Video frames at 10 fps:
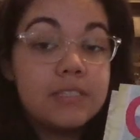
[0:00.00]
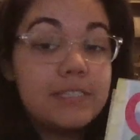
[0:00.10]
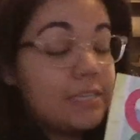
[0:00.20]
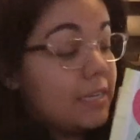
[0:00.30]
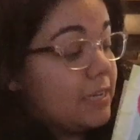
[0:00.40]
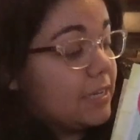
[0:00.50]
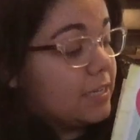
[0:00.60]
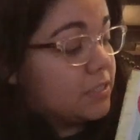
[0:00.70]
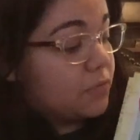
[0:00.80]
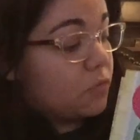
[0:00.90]
D
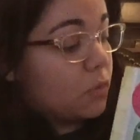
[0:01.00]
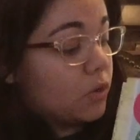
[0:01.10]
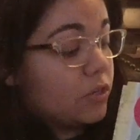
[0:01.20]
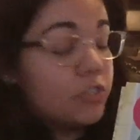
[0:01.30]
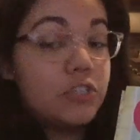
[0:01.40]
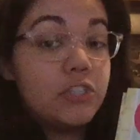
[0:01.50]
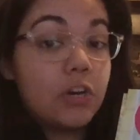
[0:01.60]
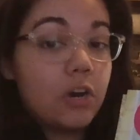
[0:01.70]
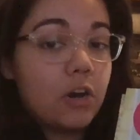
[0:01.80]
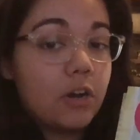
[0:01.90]
is for
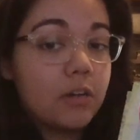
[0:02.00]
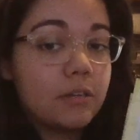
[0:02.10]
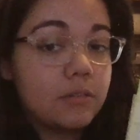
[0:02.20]
dog.